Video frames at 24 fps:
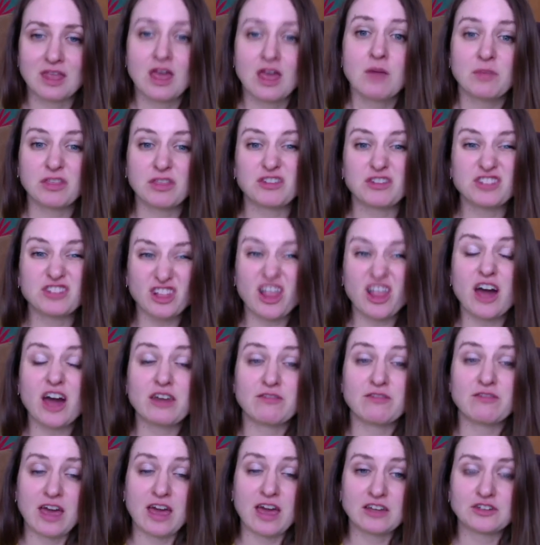But there's a lot of
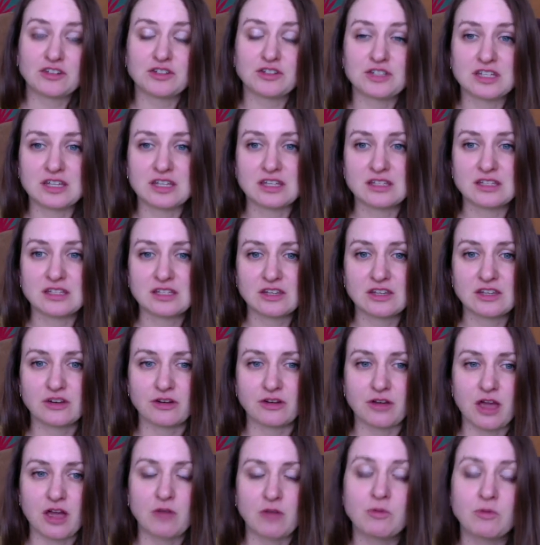factors to
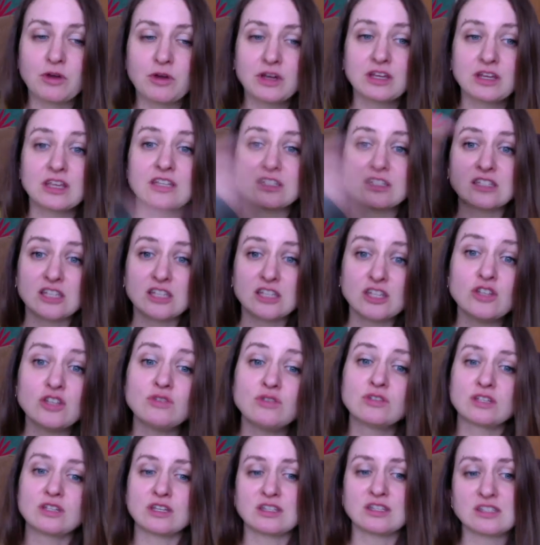consider, and we're going to continue
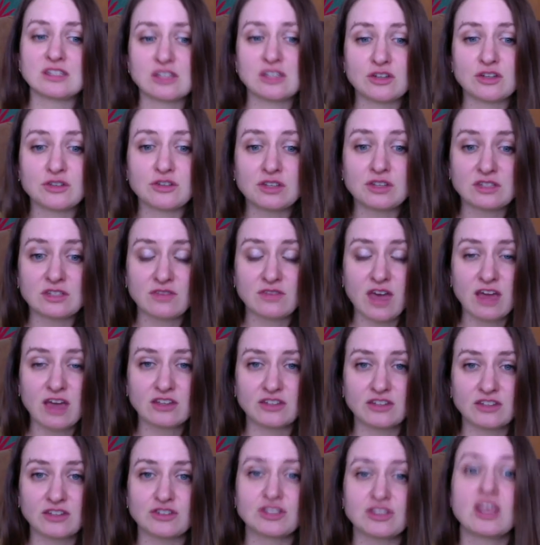to consider these
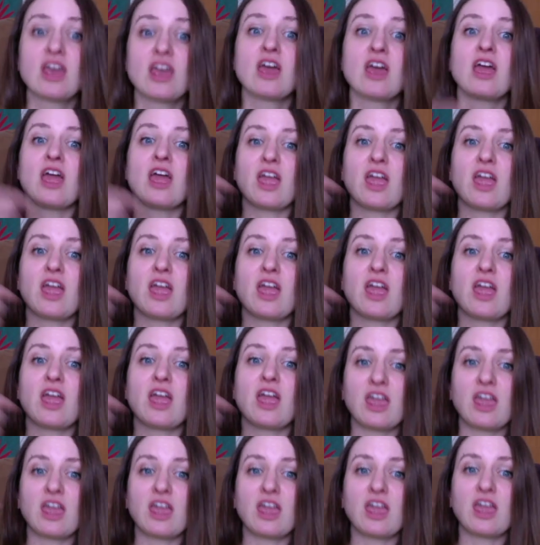factors in
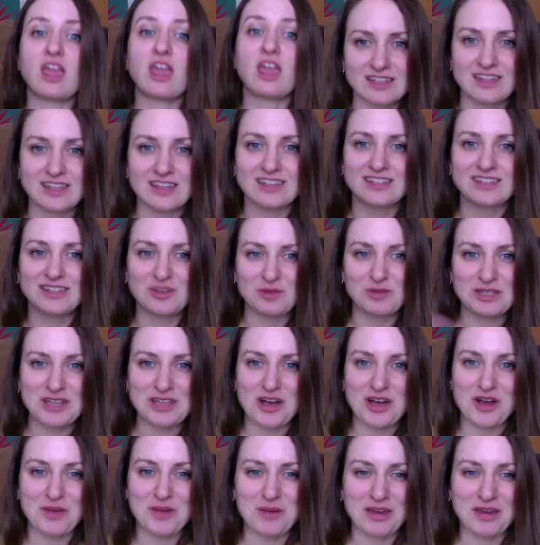the next things that we
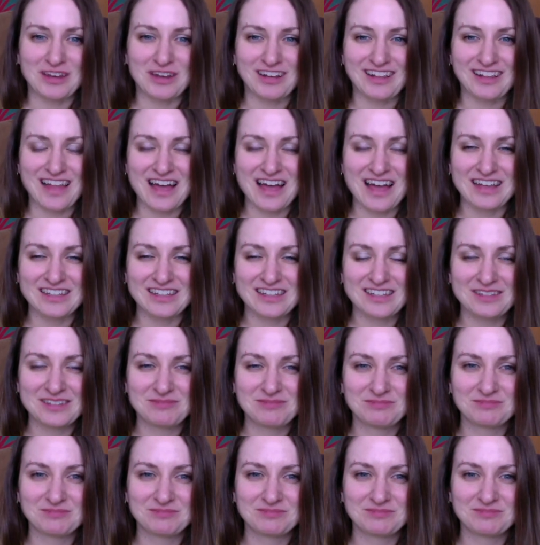talk about in class.
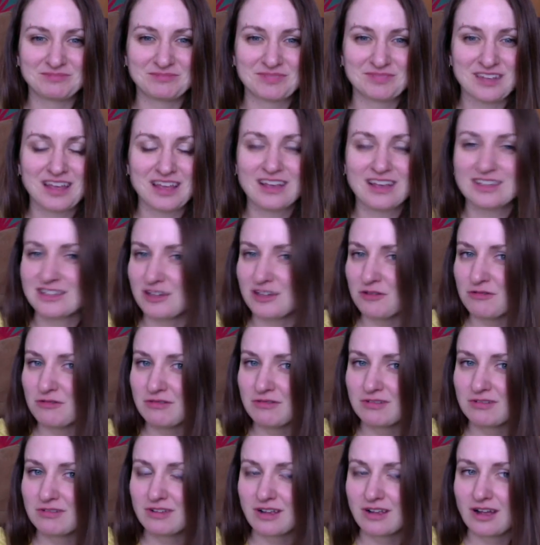So,
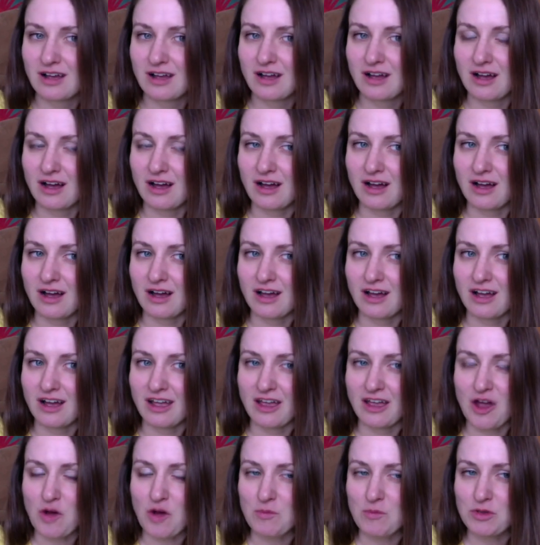
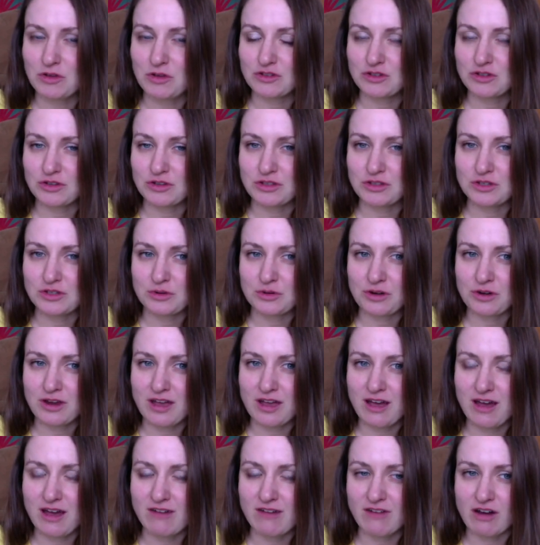I hope you enjoyed the story
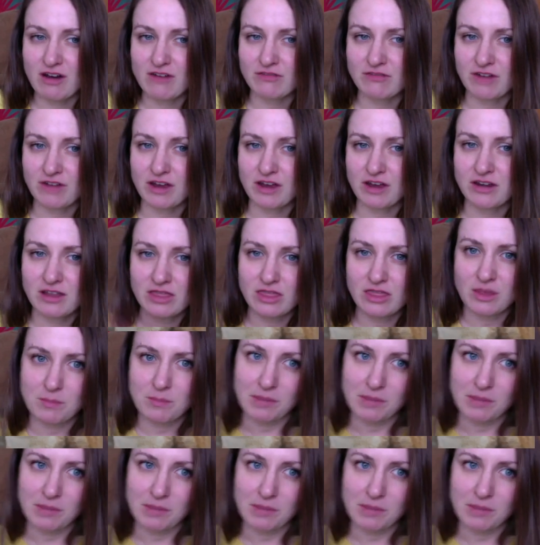of our friend, the